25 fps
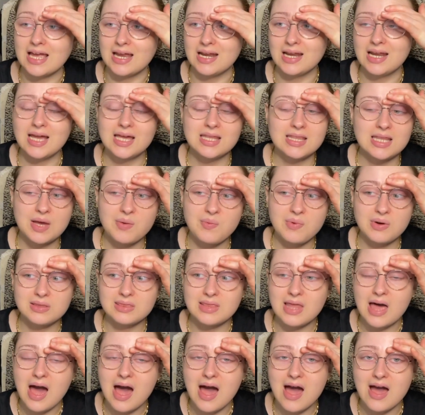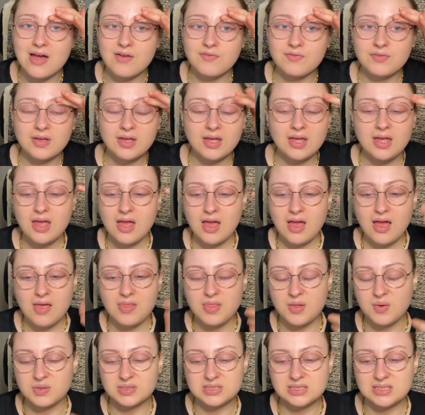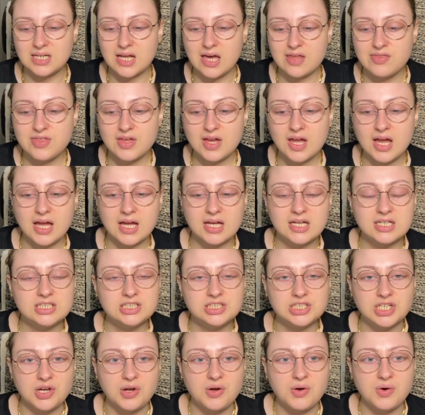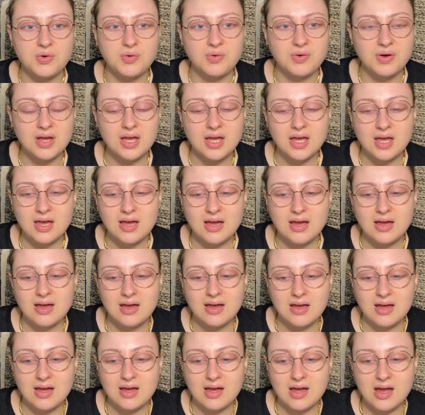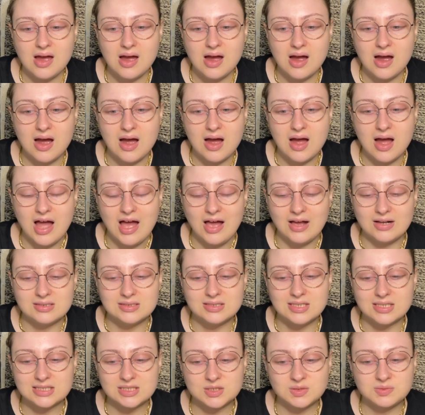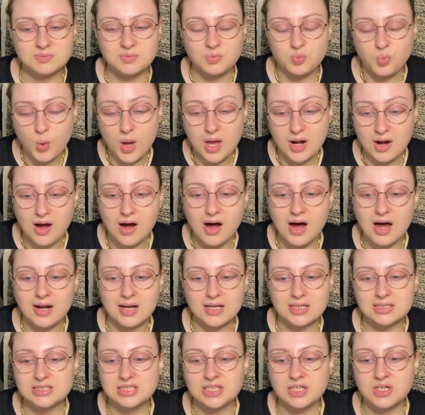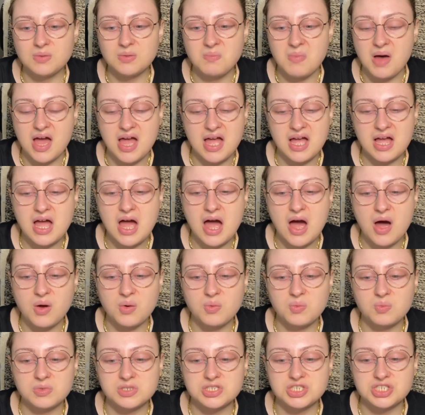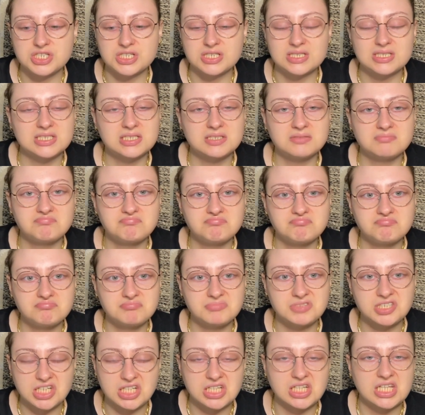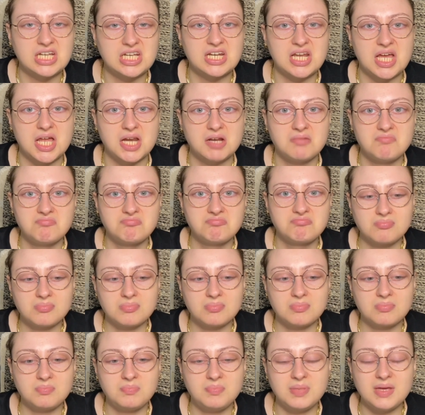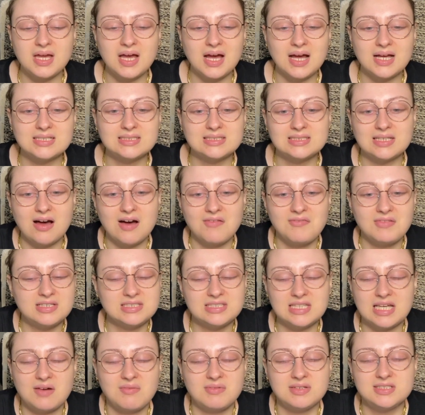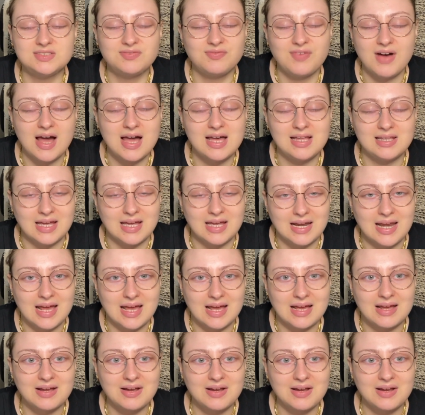And they were live and there was nothing I could do. And this went on until my account was just deleted because obviously it was violating